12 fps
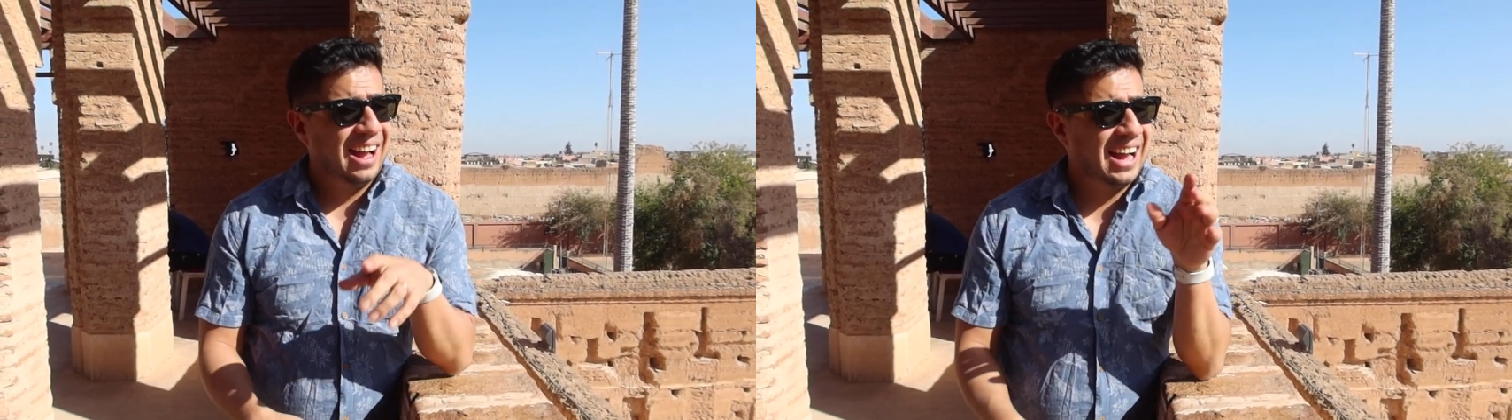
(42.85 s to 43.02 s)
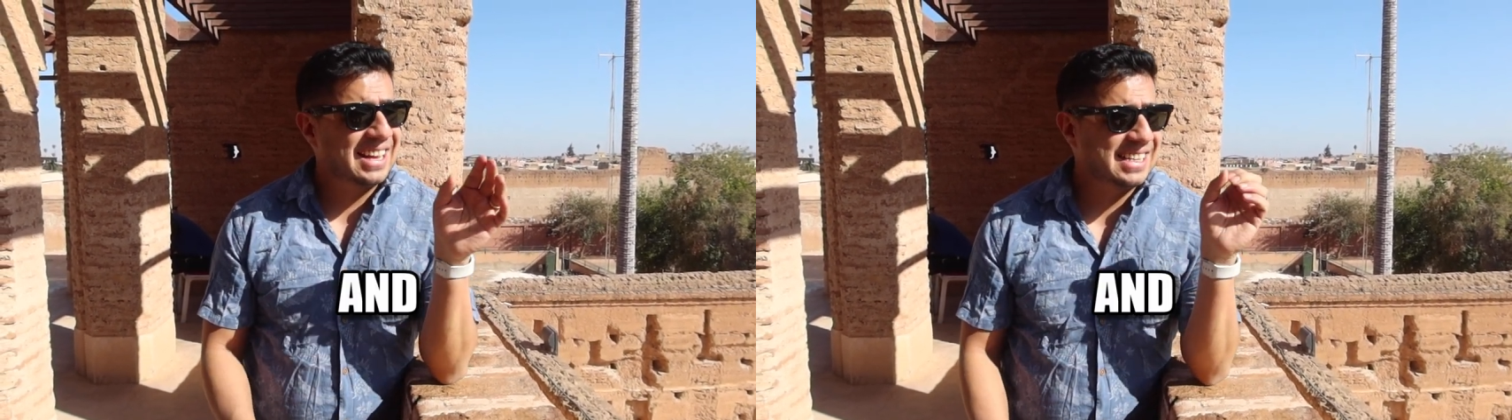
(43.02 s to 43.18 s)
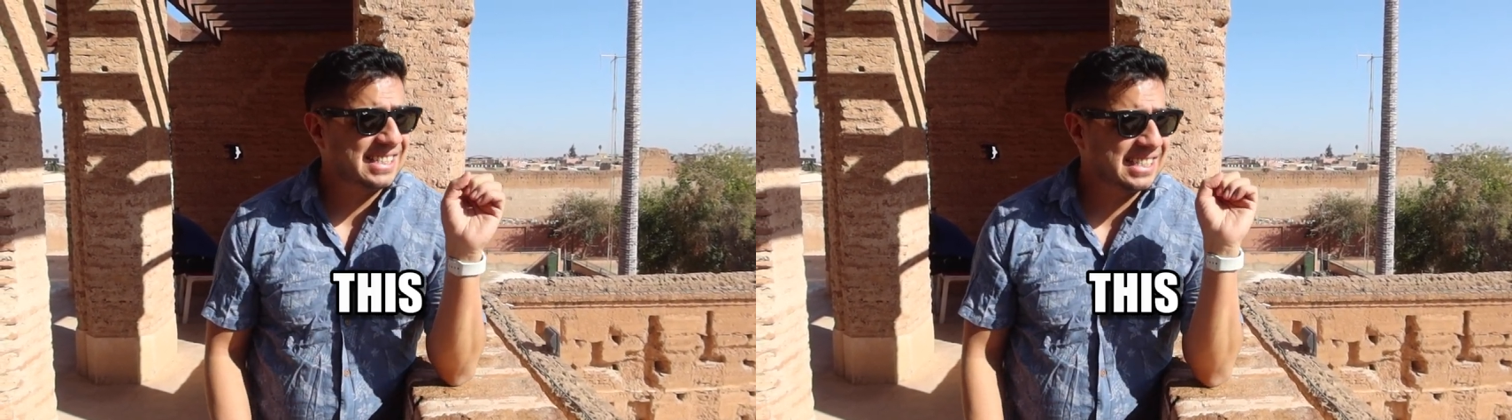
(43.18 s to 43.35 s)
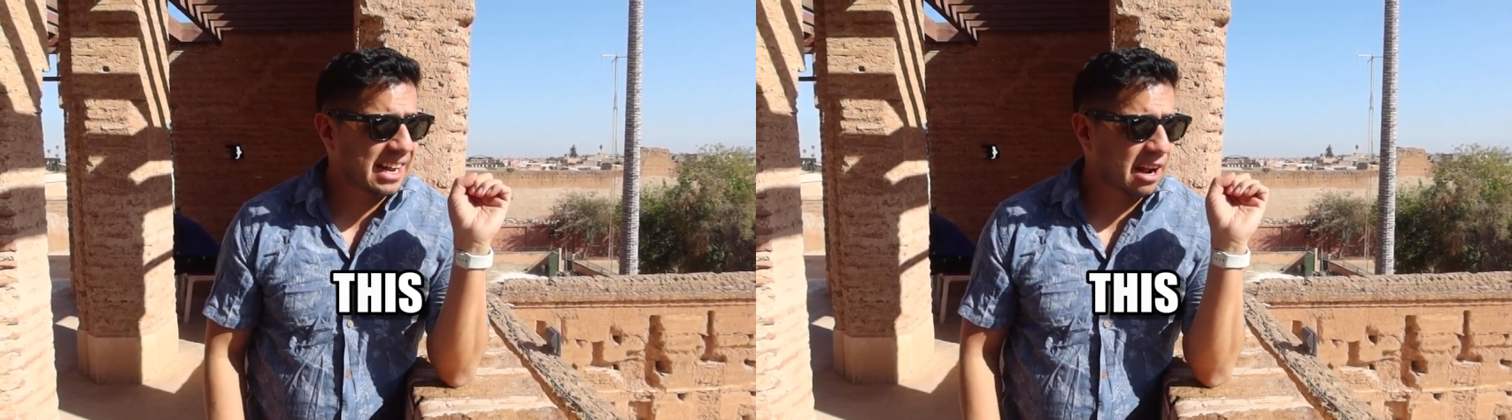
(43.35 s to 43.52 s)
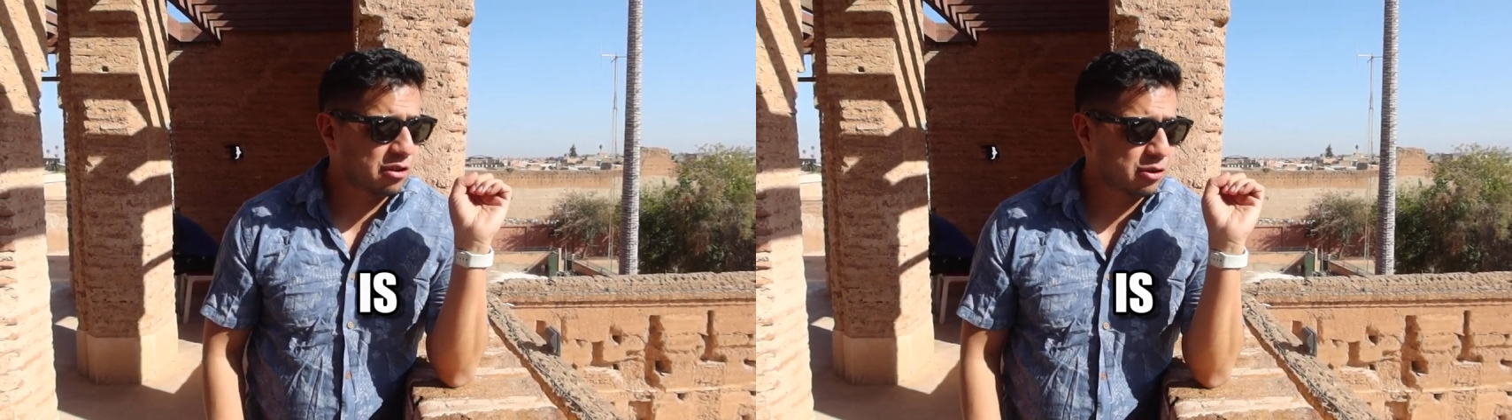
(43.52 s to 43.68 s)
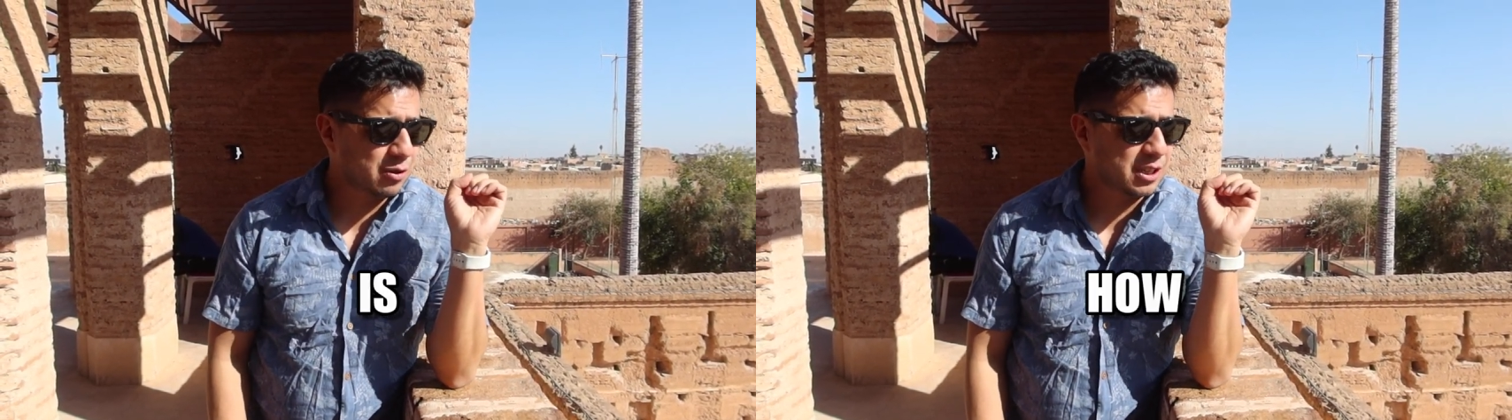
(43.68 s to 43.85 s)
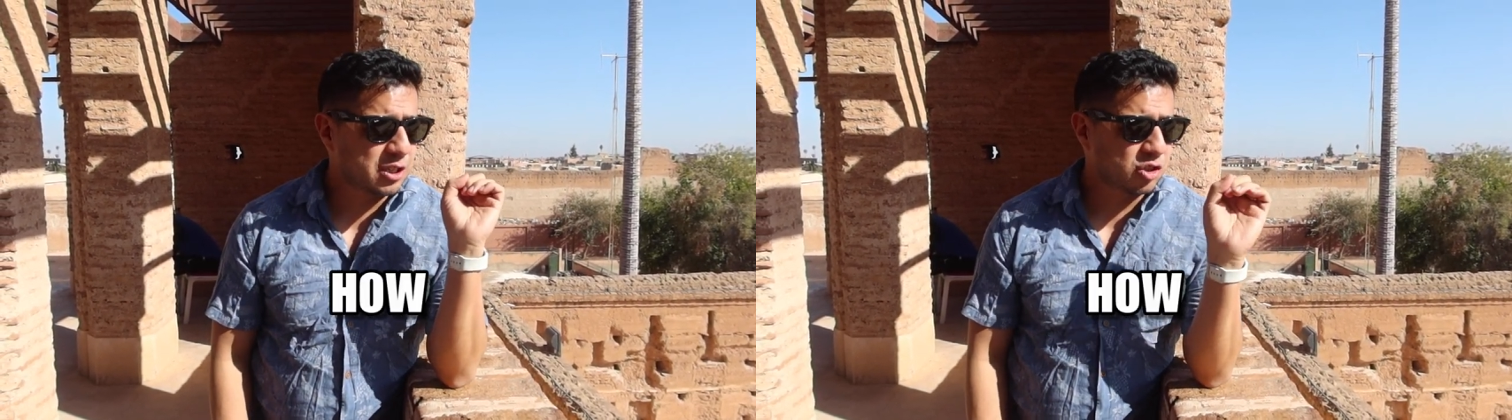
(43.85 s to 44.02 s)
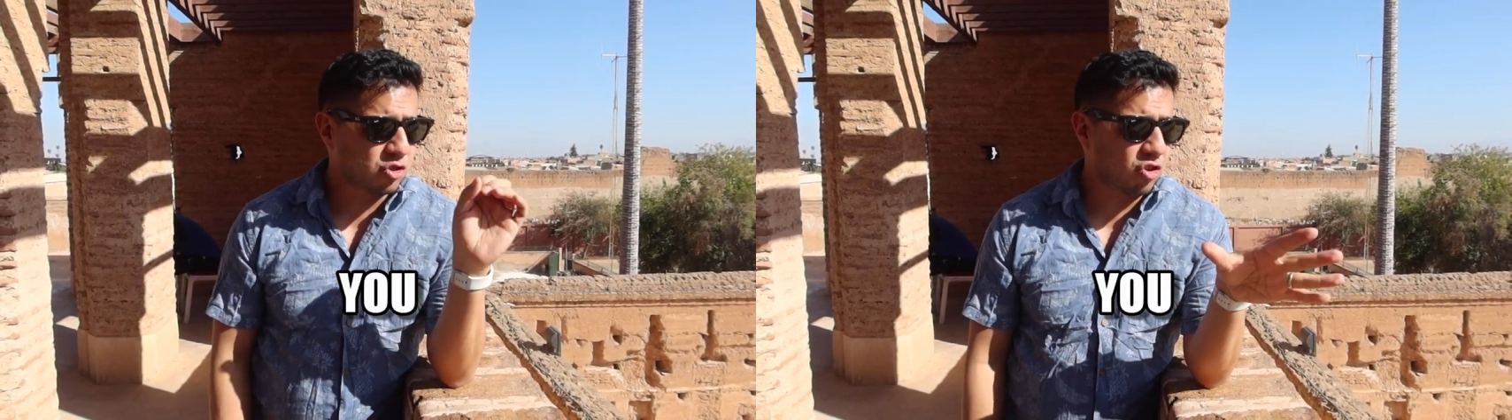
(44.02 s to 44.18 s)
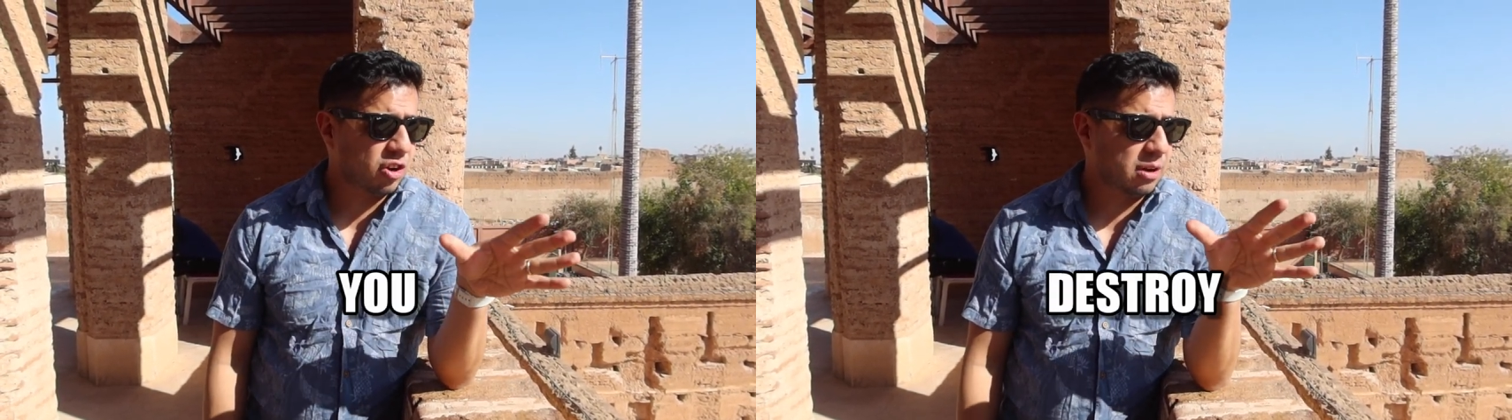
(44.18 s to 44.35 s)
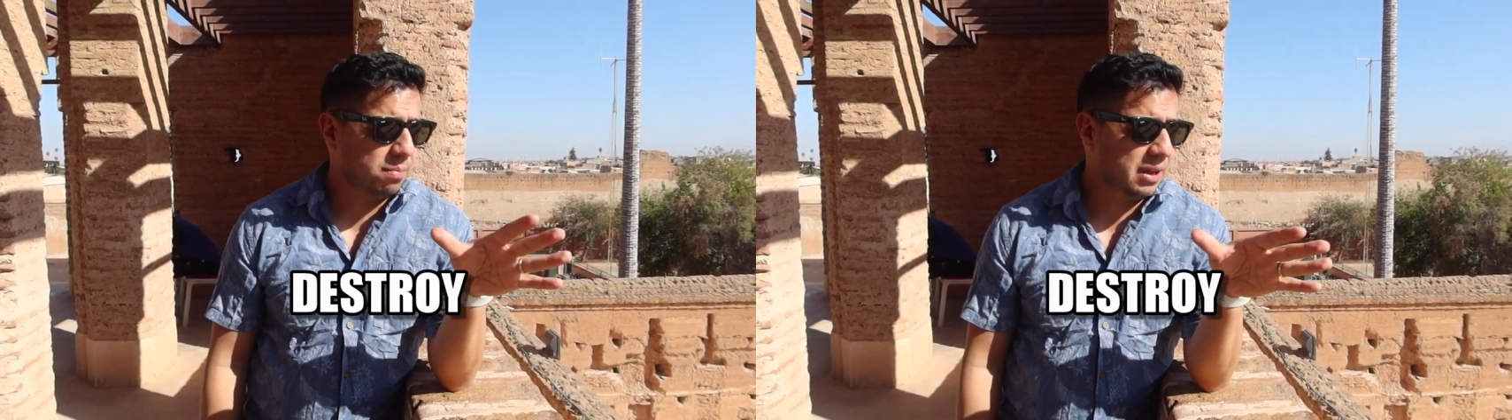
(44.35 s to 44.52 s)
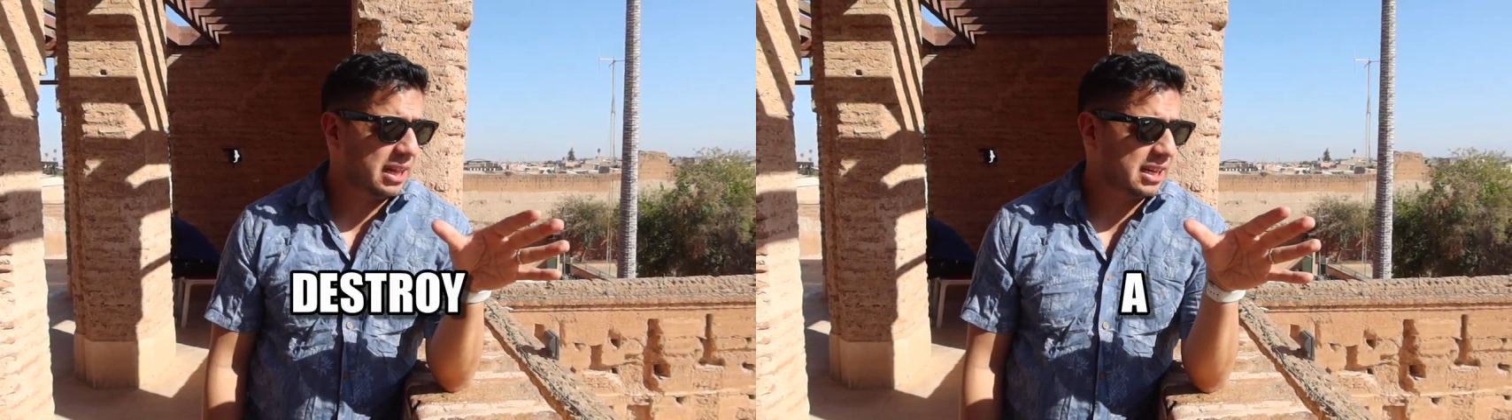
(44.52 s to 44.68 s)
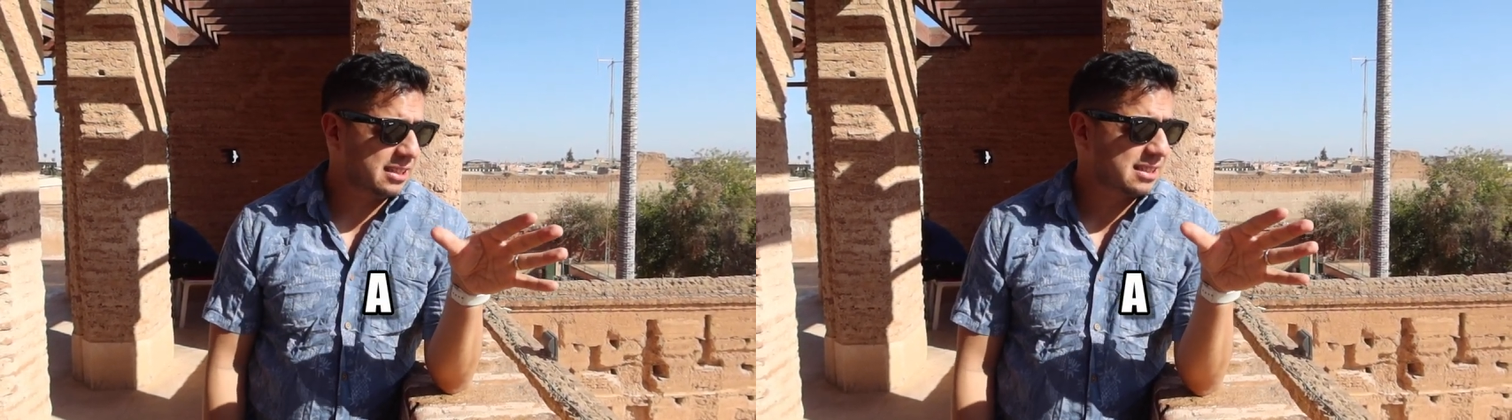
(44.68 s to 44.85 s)
and this is how you destroy a
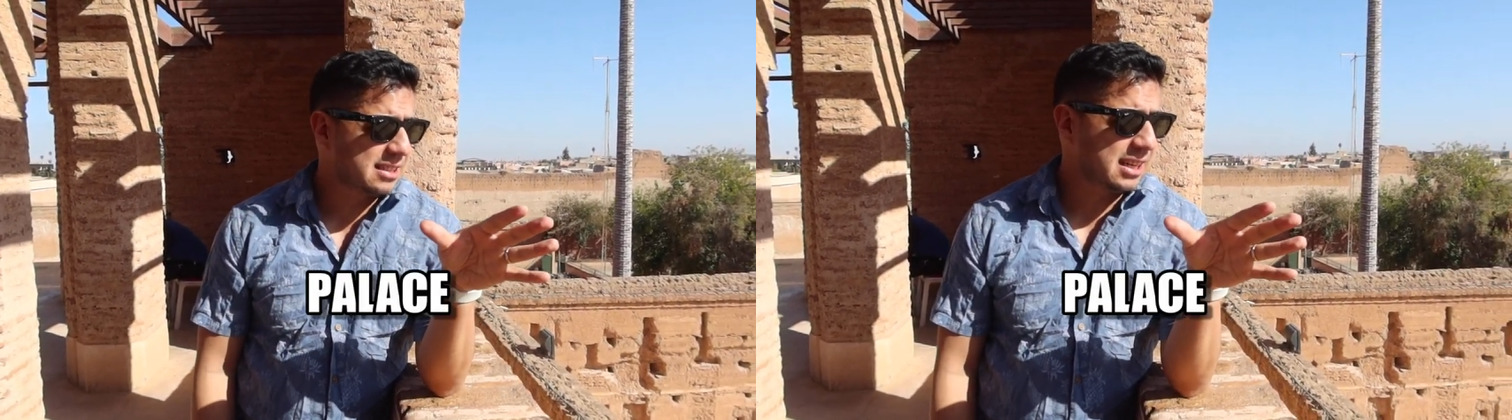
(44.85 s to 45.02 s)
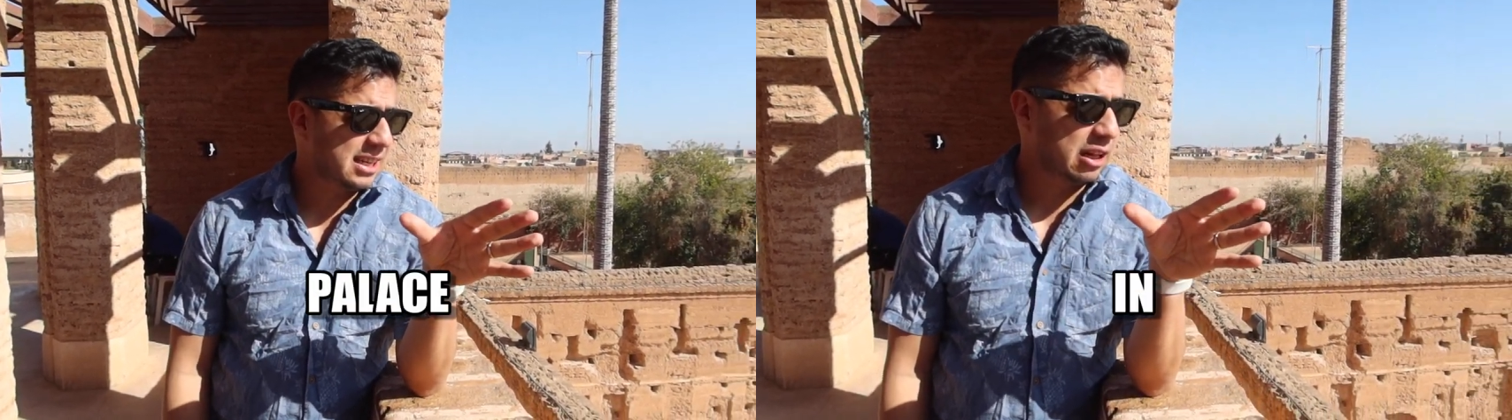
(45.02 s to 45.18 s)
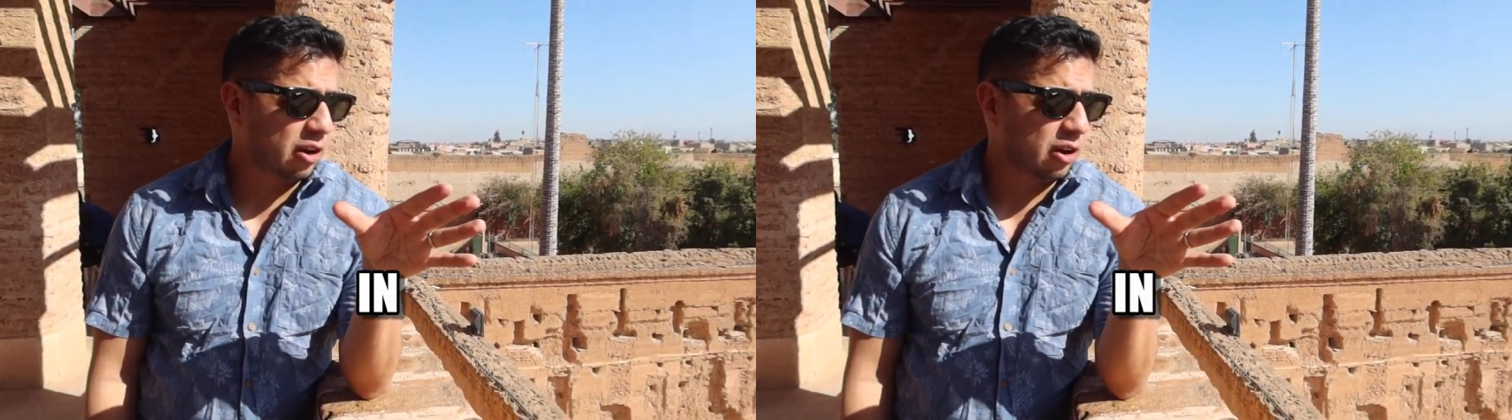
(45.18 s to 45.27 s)
palace in